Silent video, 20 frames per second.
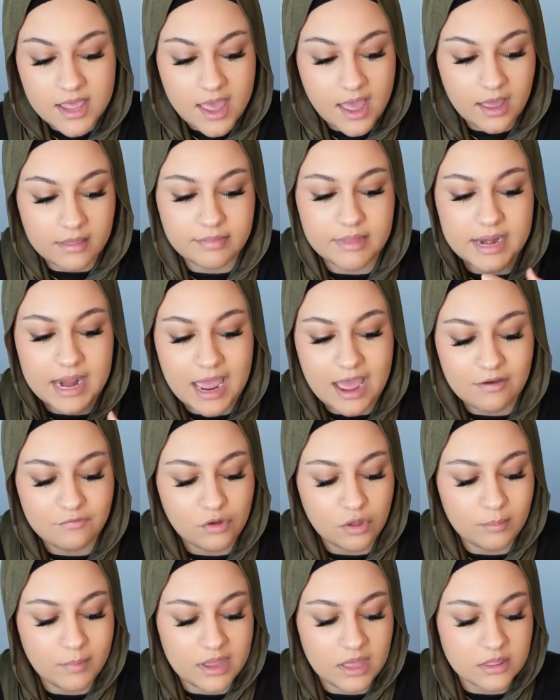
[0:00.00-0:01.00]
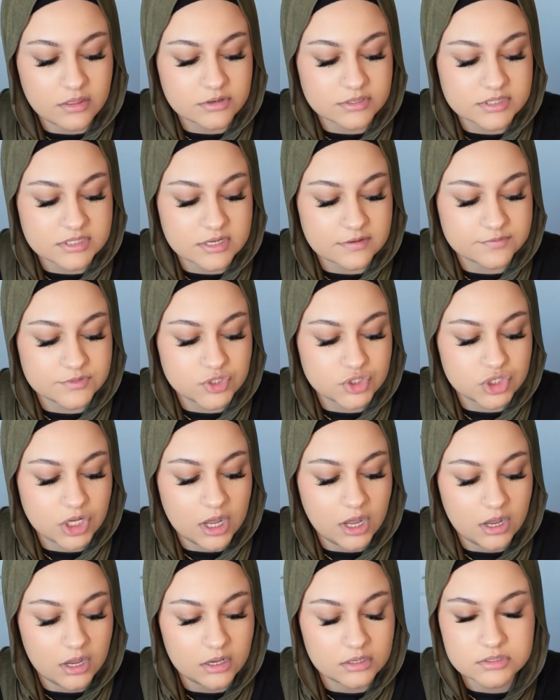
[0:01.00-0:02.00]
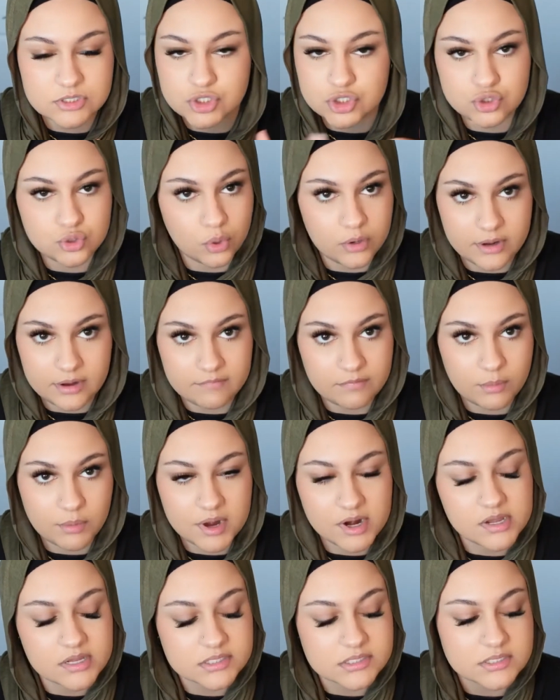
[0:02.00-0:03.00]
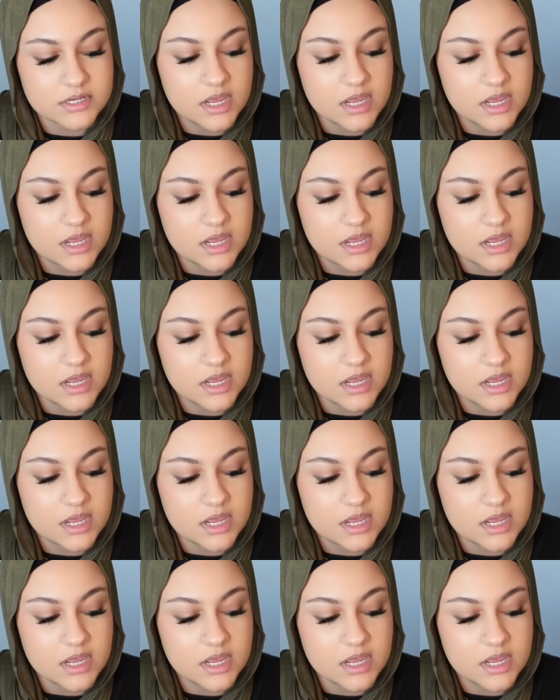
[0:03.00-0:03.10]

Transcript: and then have all my other stuff stored everywhere else.